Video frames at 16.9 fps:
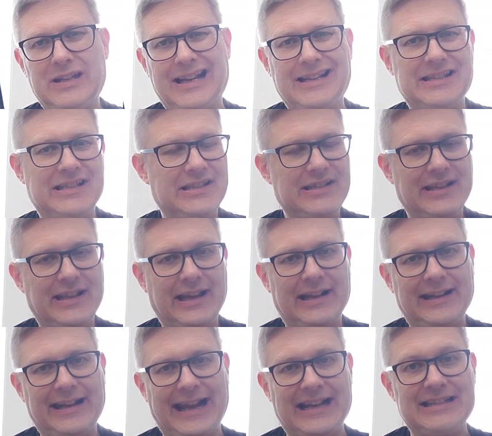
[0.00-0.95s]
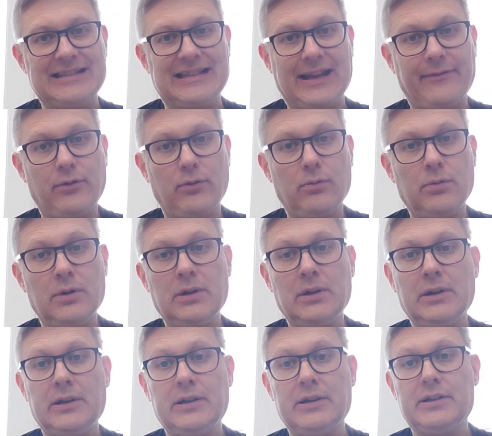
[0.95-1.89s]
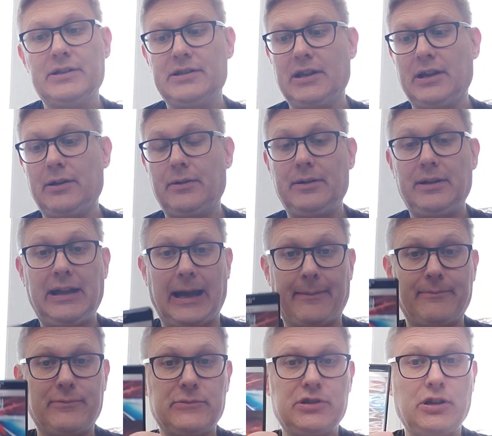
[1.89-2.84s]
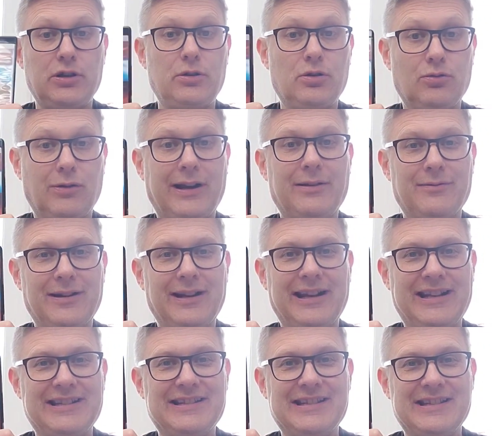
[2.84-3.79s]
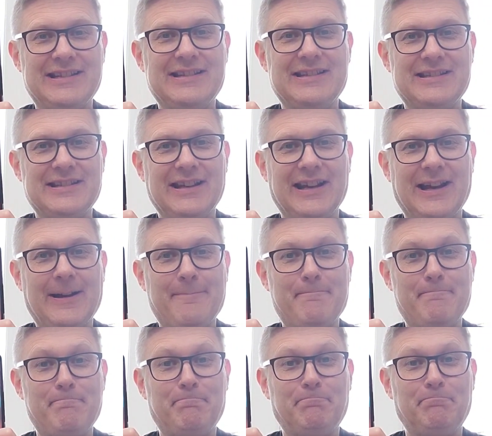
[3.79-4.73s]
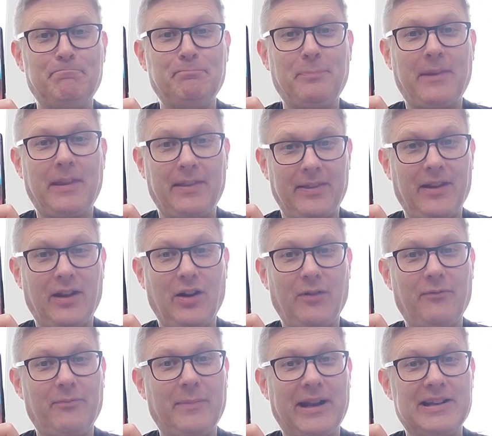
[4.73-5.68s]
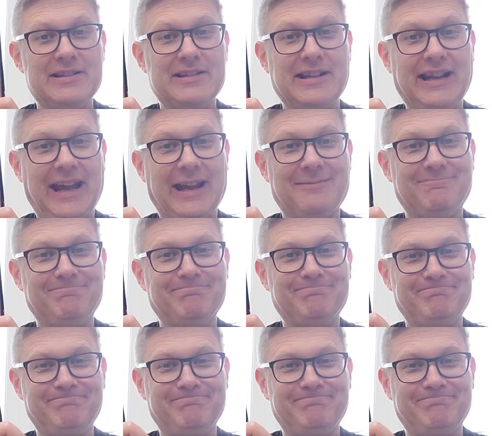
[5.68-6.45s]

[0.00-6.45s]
takes it to that next level. So yeah, two great releases um, that I've managed to get.